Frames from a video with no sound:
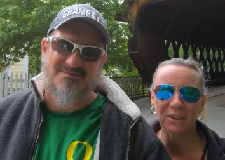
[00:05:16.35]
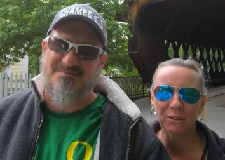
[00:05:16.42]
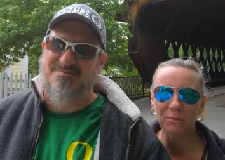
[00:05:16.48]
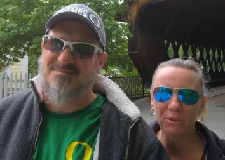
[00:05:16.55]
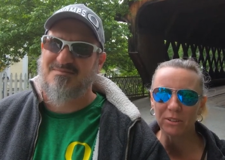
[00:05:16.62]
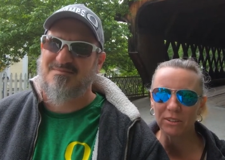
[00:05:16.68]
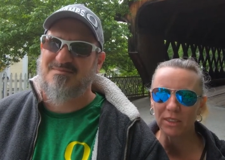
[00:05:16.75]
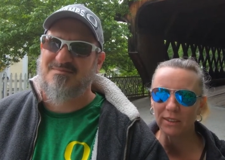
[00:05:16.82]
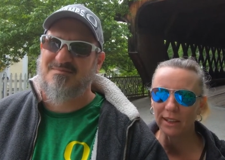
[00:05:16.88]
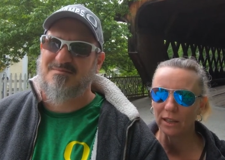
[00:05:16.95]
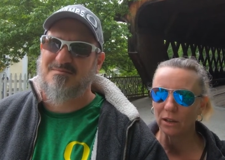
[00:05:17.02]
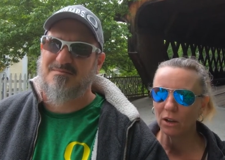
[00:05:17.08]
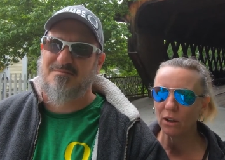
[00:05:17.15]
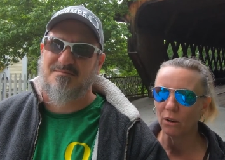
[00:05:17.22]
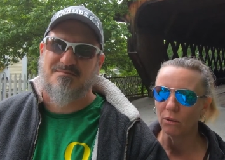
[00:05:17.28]
Speaker 1: there and we're
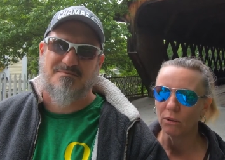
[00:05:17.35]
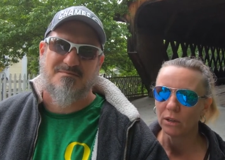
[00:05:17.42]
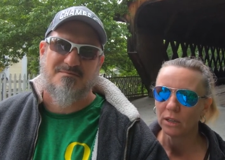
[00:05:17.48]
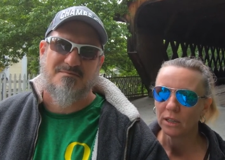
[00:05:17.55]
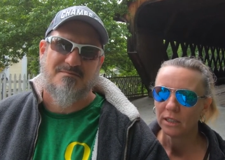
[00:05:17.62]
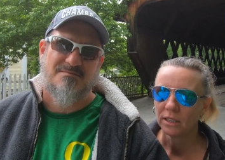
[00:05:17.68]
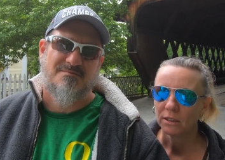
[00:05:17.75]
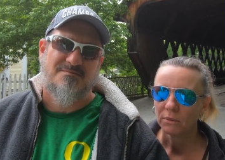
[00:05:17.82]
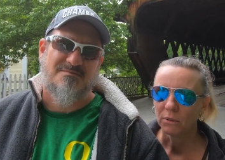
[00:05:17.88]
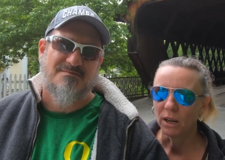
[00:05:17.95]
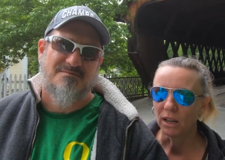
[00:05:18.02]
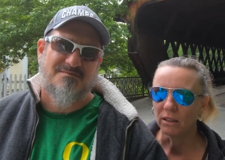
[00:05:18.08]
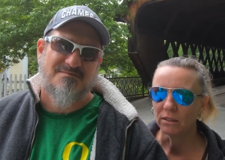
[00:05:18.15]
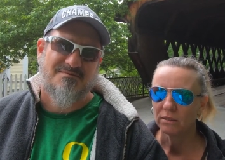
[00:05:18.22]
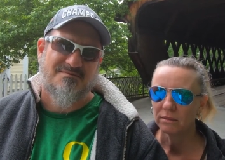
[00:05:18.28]
like, oh,
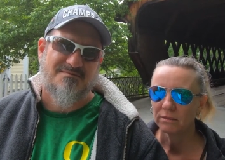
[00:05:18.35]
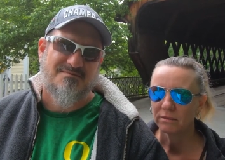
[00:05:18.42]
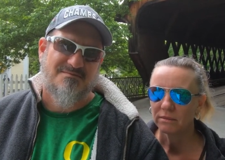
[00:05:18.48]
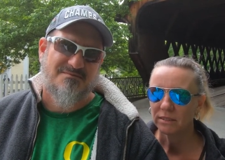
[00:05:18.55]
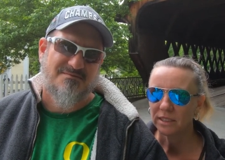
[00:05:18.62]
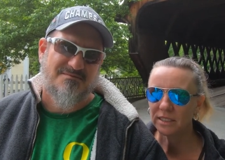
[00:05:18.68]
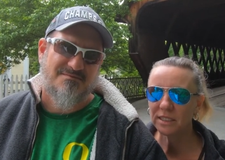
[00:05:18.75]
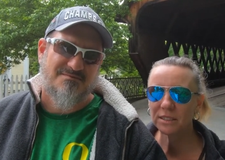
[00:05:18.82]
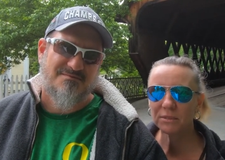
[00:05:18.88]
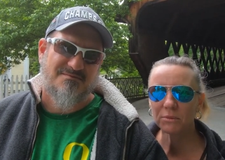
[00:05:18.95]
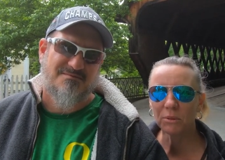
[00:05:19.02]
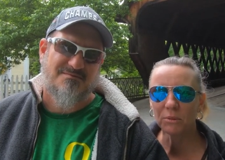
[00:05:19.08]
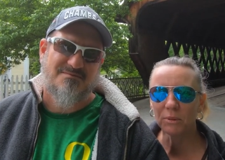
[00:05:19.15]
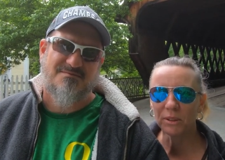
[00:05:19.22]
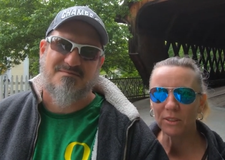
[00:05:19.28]
well, this
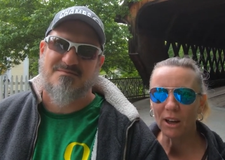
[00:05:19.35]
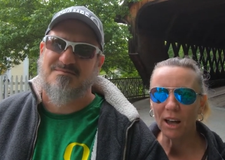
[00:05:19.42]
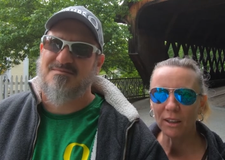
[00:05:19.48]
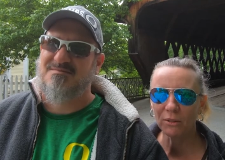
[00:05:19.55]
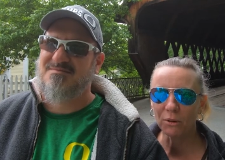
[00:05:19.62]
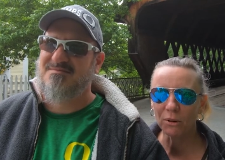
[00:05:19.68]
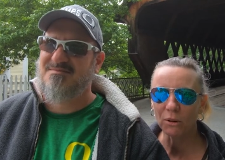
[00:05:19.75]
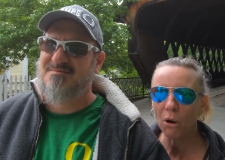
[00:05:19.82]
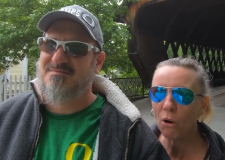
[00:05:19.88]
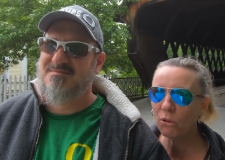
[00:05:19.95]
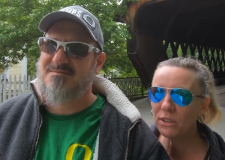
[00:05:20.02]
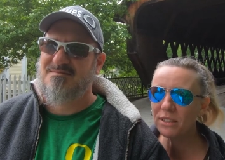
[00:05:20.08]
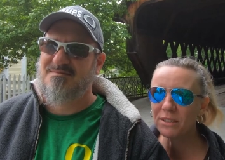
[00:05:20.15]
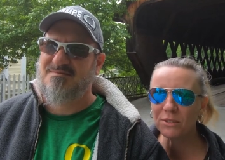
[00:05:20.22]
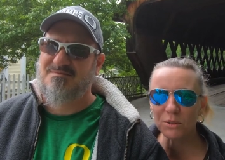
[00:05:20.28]
isn't what we thought, or
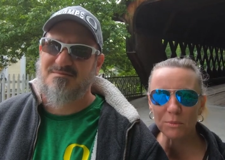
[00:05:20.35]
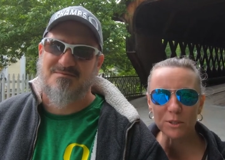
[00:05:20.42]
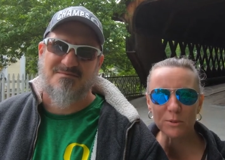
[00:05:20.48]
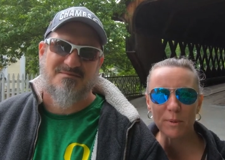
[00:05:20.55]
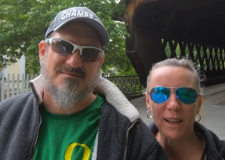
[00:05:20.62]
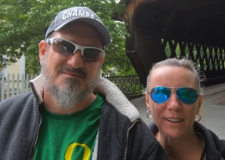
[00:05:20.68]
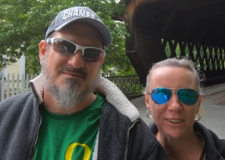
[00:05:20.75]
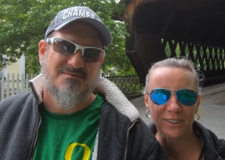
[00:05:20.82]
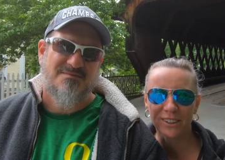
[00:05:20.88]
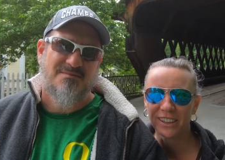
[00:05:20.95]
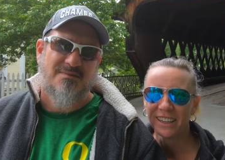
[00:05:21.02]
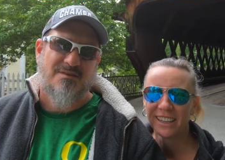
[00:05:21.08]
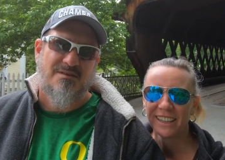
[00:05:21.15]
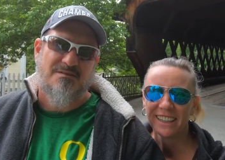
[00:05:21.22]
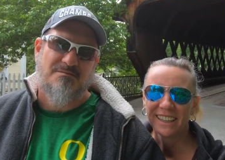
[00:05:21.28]
oh, this is so much better.
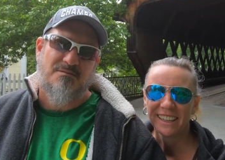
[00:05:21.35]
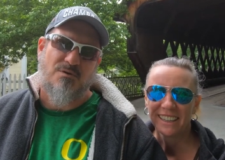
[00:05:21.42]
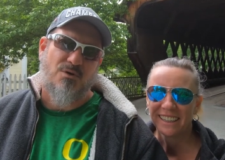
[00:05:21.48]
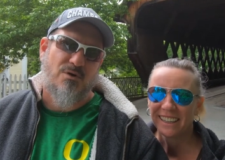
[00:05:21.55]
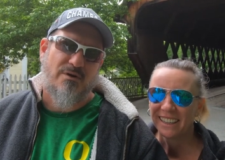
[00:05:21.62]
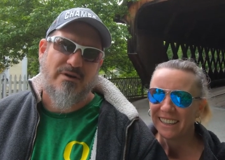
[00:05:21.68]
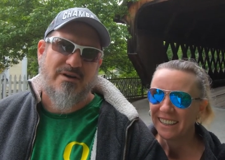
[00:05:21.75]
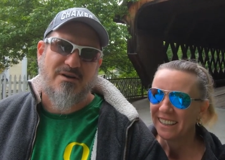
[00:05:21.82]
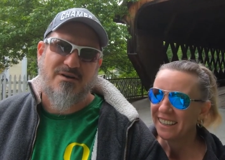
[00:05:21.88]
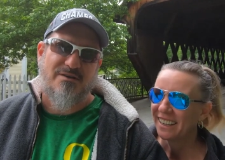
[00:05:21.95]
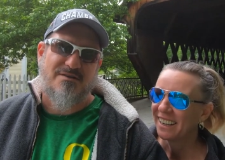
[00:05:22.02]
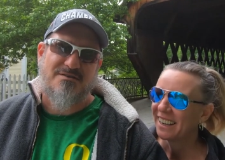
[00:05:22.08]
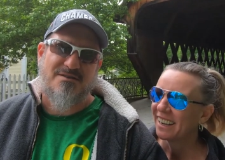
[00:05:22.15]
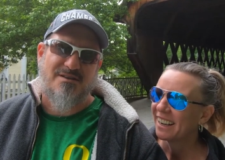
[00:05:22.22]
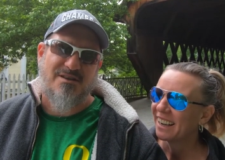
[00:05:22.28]
Speaker 2: Or, you
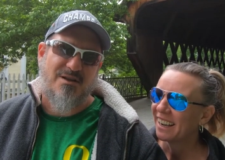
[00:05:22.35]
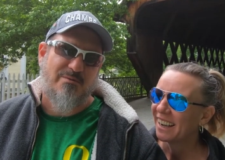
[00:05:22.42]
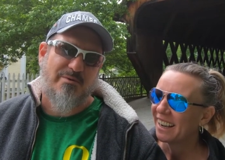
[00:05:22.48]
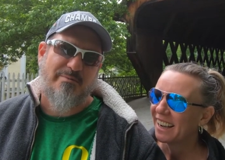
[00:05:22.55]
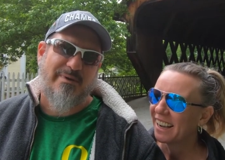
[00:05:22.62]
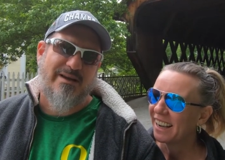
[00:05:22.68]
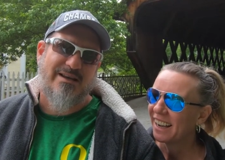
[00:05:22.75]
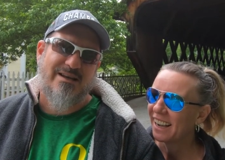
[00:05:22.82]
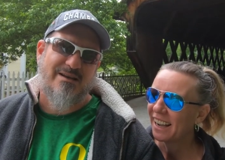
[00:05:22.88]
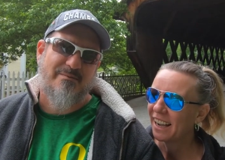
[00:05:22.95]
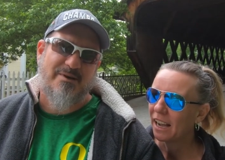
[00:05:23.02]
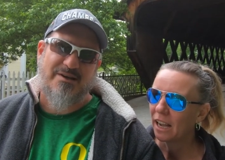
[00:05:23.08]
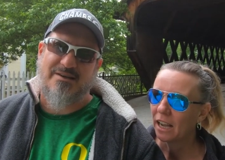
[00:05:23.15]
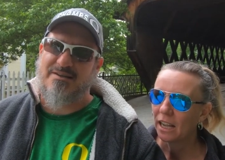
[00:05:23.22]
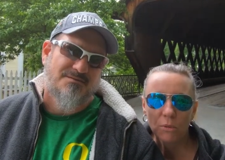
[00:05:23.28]
know, there's a global
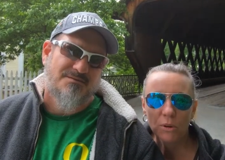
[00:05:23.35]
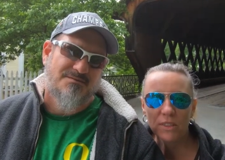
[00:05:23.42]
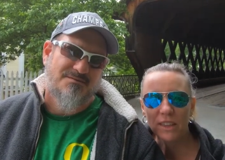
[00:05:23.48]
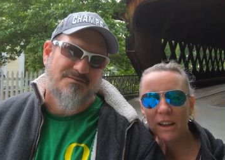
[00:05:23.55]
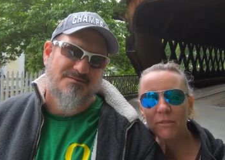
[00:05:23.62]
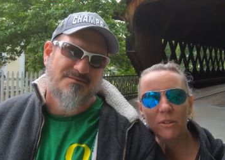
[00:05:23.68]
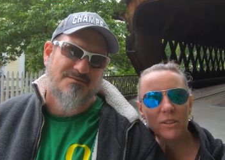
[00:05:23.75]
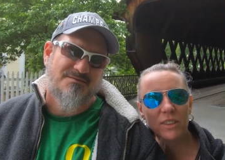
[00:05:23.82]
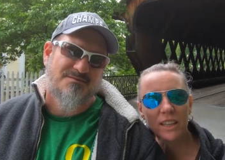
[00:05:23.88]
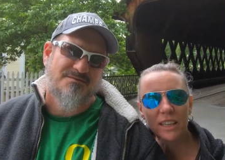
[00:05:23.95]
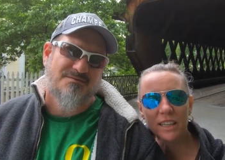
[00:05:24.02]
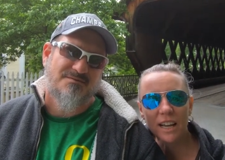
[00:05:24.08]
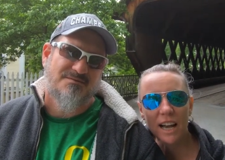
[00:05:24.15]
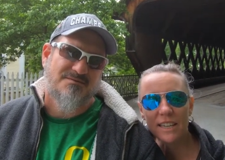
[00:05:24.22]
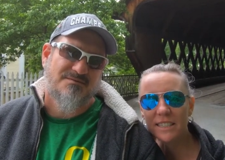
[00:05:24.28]
pandemic.
Speaker 1: With
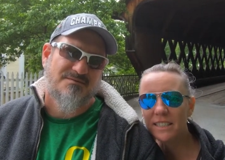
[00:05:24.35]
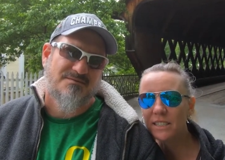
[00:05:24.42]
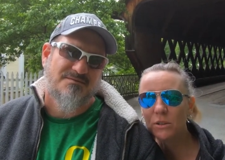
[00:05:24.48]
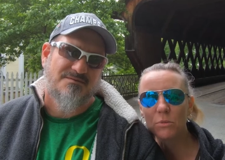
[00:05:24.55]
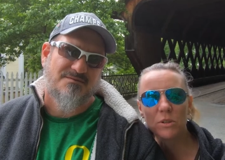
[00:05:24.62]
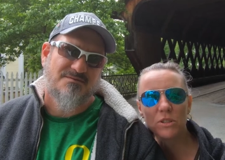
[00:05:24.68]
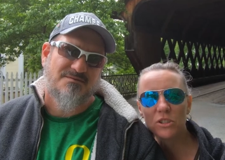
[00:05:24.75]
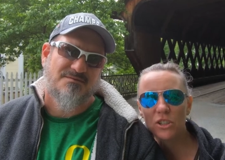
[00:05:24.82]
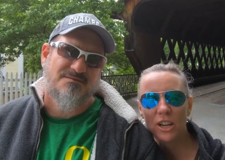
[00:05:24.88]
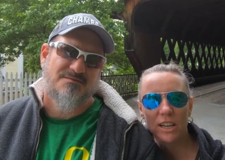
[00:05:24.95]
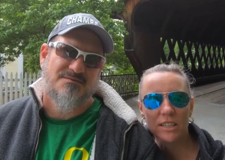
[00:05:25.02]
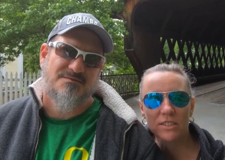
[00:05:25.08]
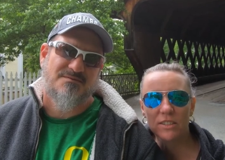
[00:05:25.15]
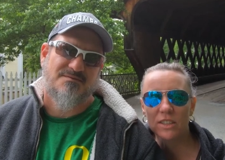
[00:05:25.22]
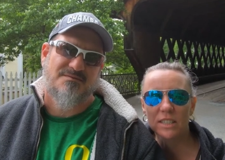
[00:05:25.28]
everything, I still wouldn't
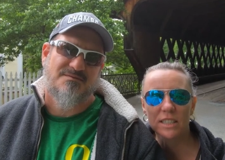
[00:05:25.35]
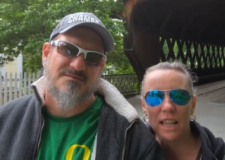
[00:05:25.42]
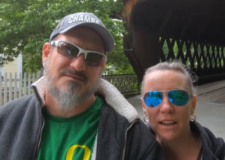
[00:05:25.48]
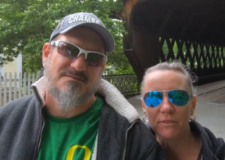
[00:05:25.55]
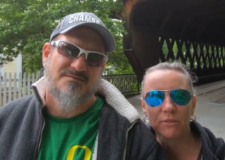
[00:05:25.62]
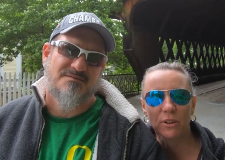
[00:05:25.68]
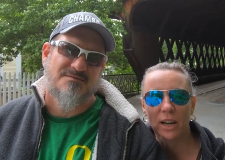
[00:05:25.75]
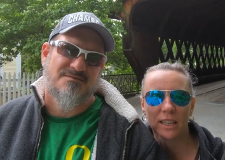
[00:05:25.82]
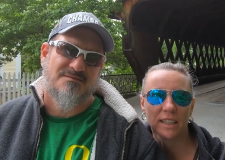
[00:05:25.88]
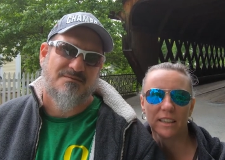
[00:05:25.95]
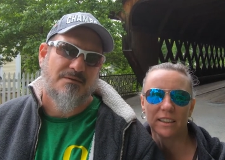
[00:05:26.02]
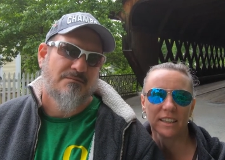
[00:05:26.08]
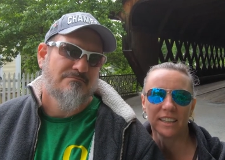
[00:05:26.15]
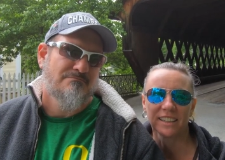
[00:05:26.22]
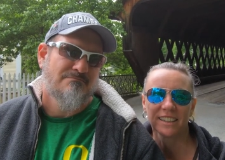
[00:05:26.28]
change this life for
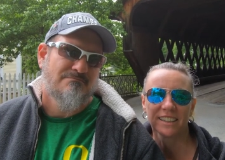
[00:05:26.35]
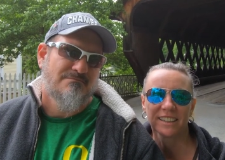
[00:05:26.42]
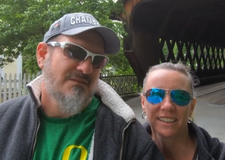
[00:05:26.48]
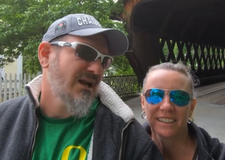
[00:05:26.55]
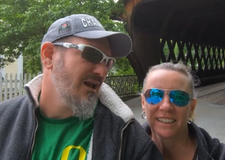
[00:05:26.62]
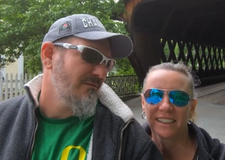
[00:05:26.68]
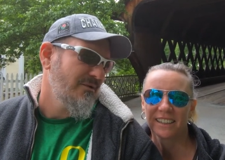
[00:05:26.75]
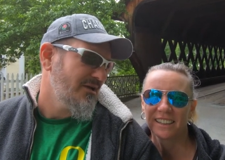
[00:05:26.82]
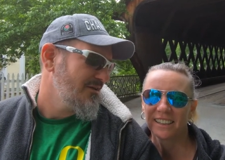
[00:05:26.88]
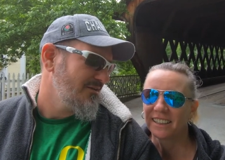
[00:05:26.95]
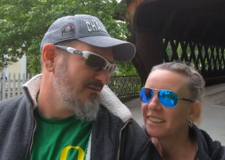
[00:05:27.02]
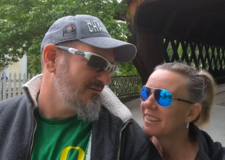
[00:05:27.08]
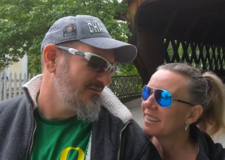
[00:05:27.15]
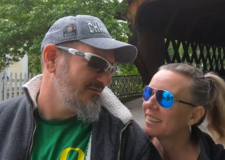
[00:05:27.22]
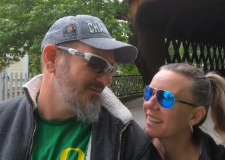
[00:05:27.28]
anything.
Speaker 2: Yeah, me
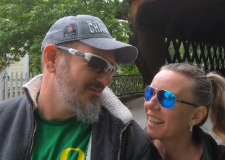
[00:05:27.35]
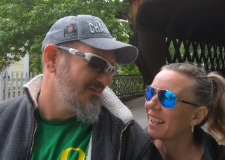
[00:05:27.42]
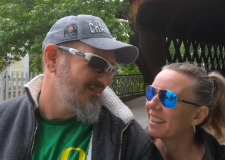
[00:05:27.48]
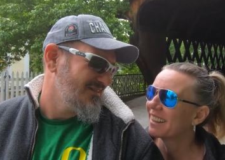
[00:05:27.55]
either. Yeah.